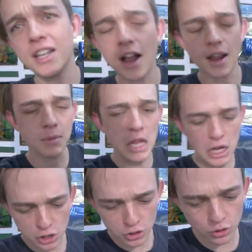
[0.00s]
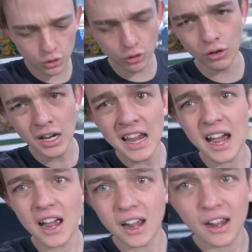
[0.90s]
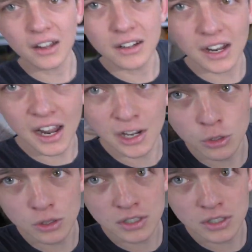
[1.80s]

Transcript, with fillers: time to undo